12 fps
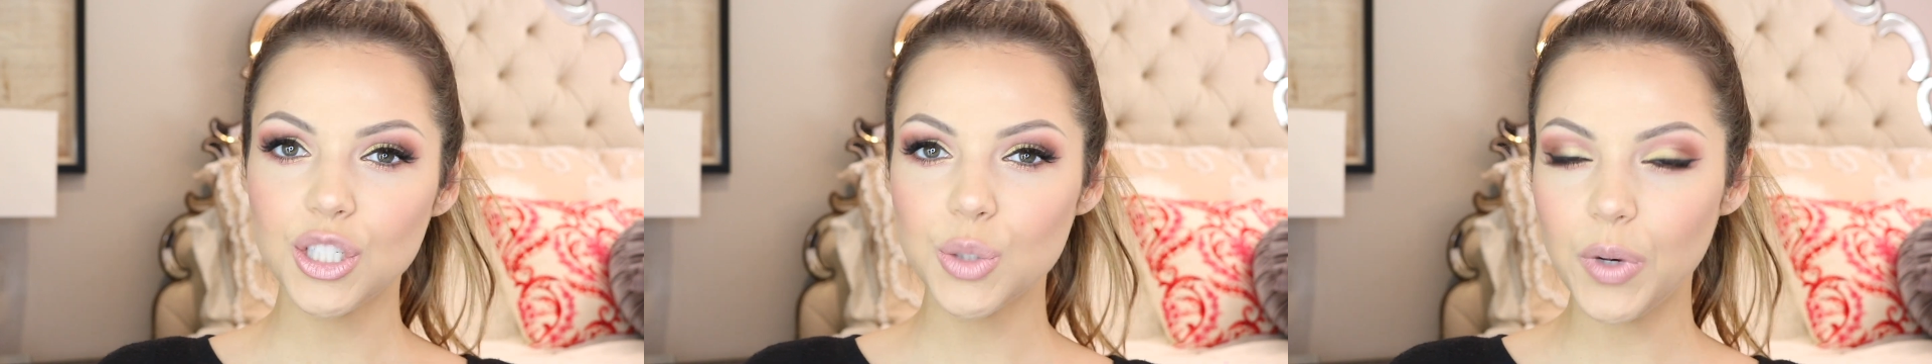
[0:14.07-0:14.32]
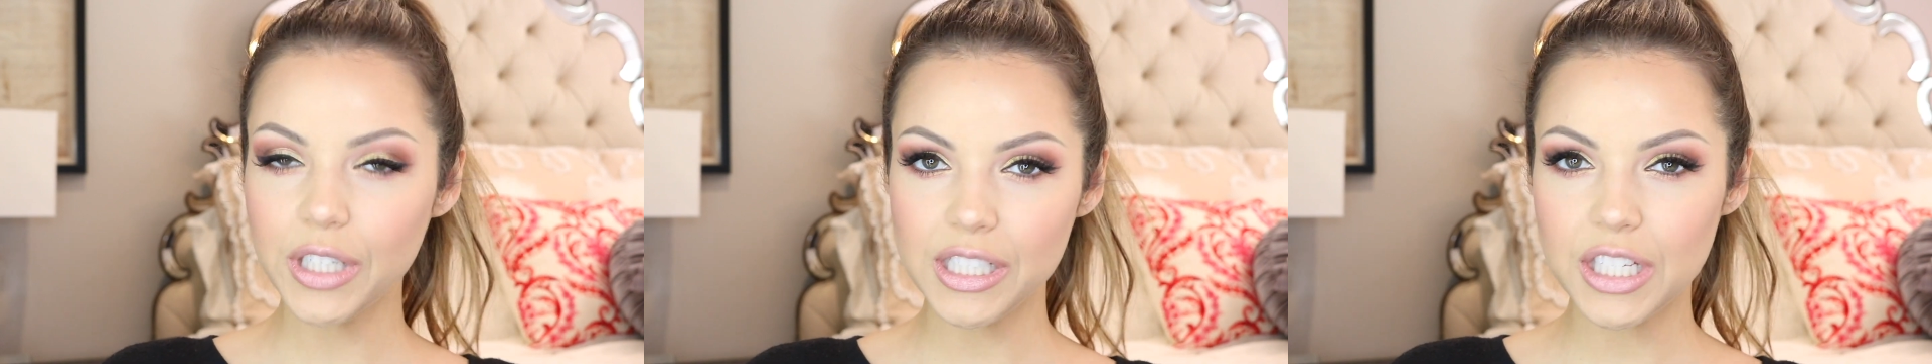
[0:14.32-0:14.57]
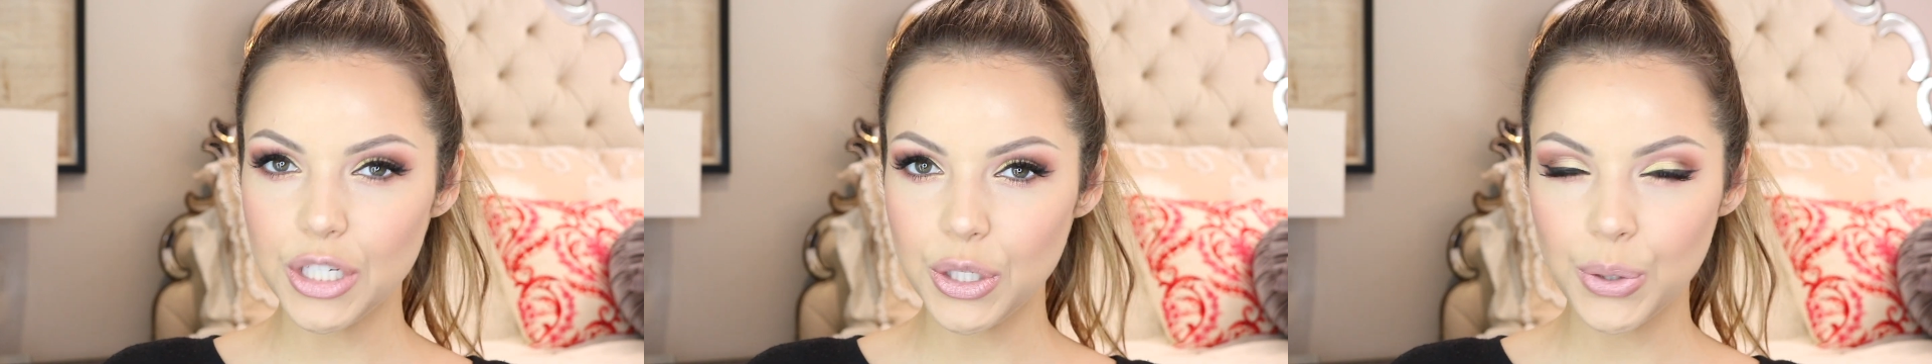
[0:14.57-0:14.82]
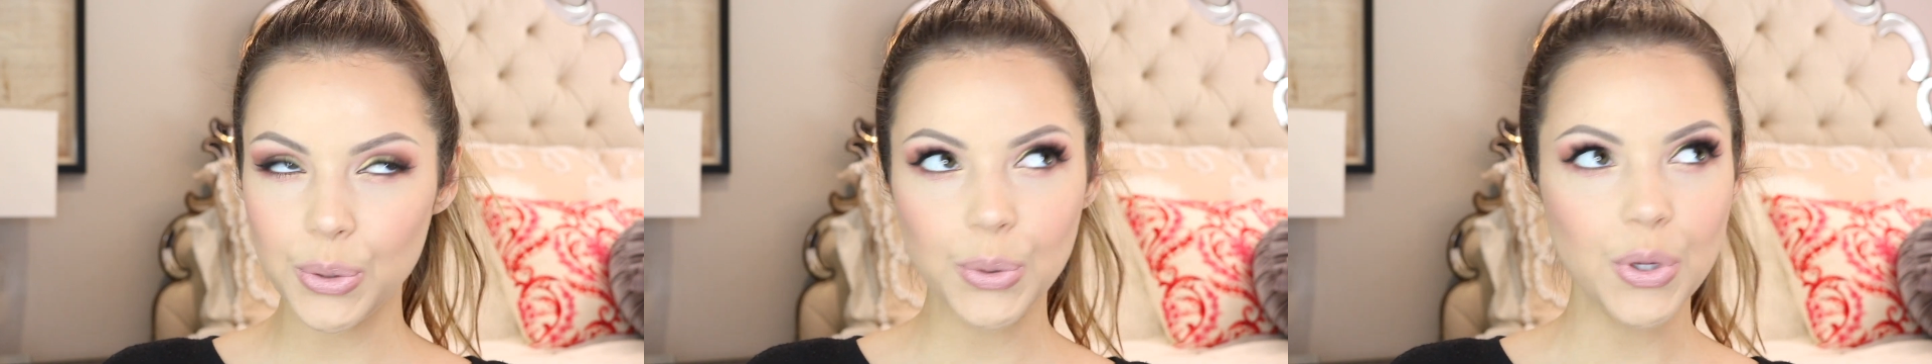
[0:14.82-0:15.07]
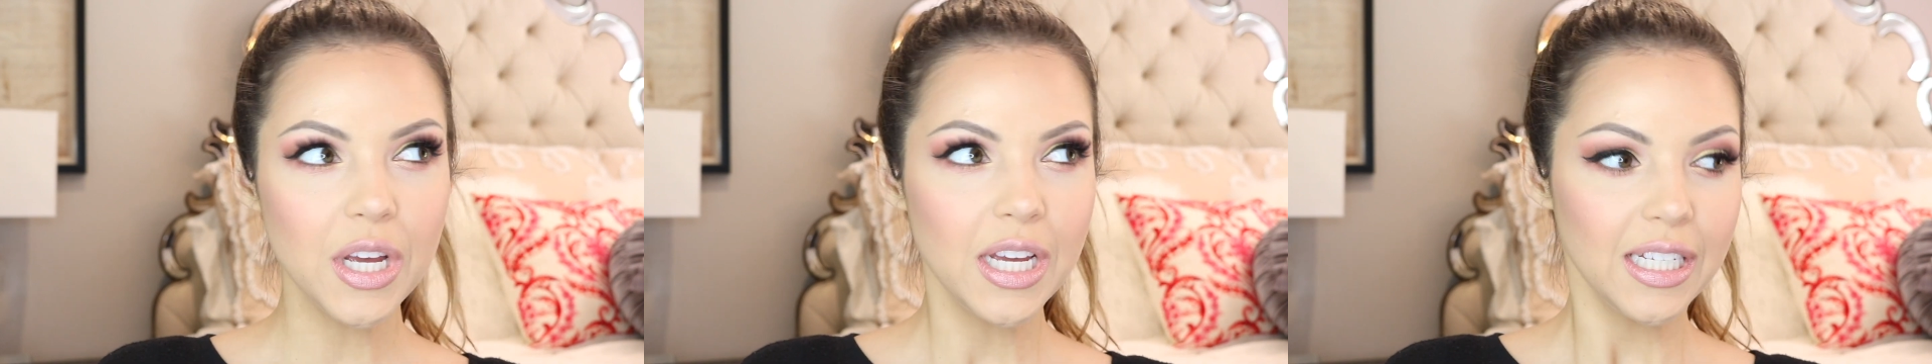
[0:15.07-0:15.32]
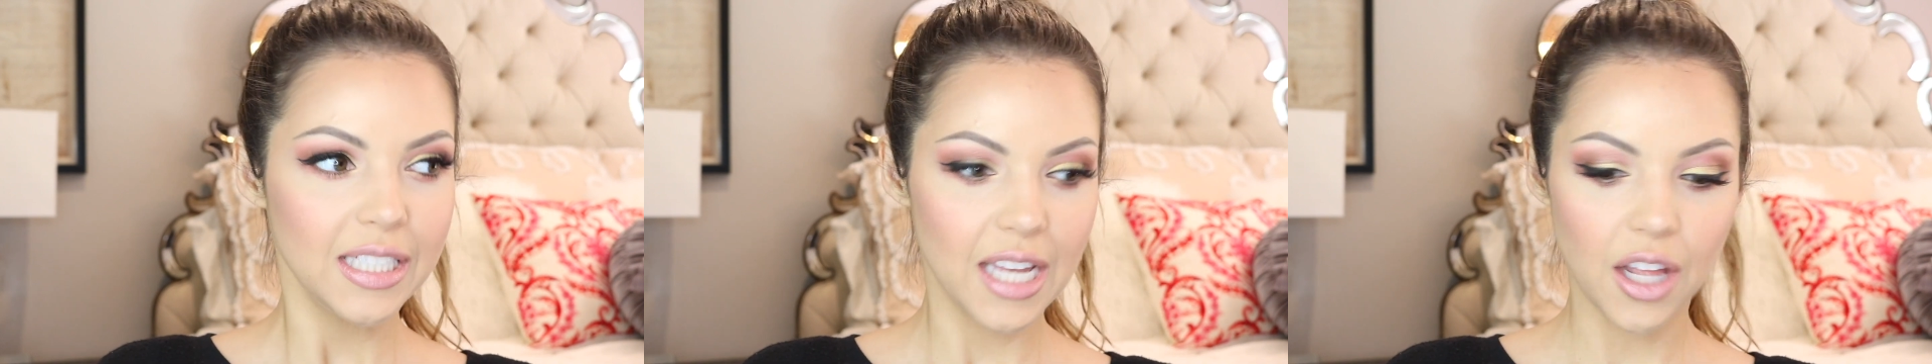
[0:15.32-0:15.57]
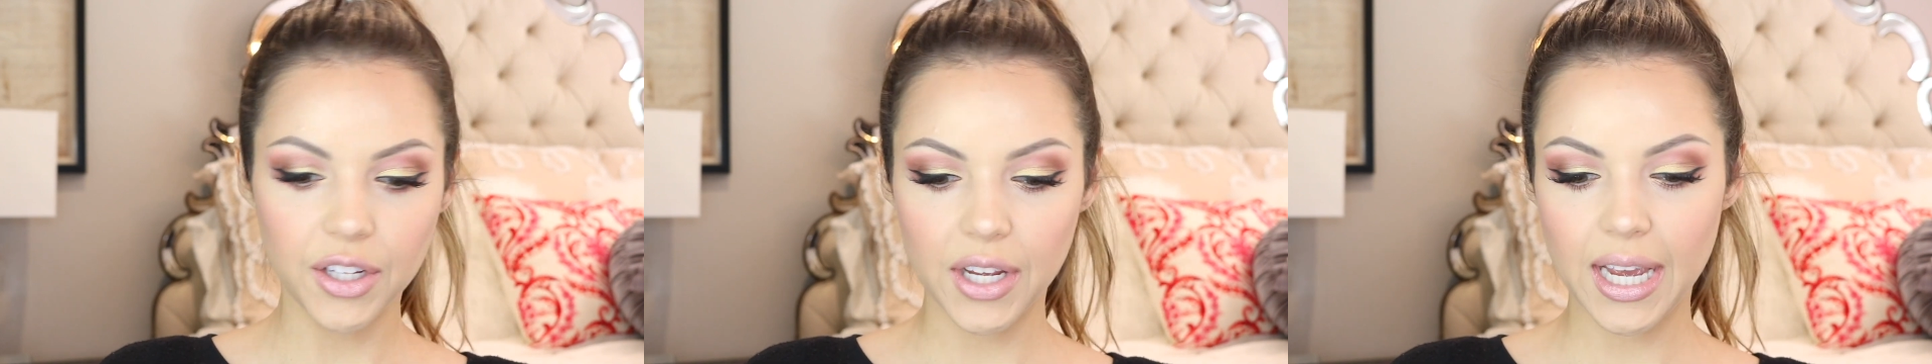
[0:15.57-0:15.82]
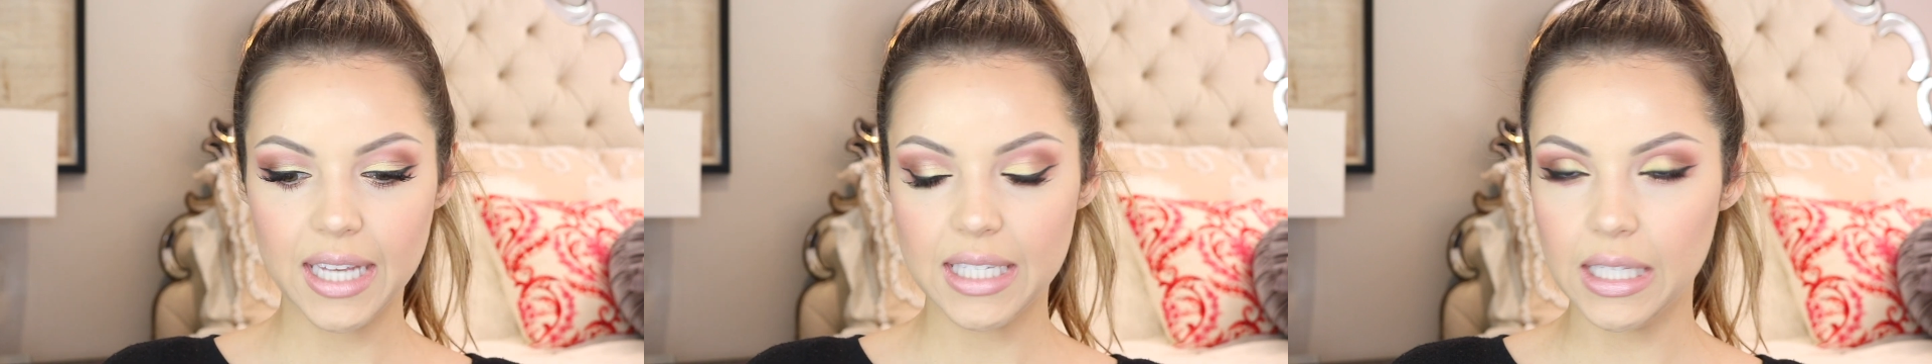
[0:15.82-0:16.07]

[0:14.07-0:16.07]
Just wanted to tell you guys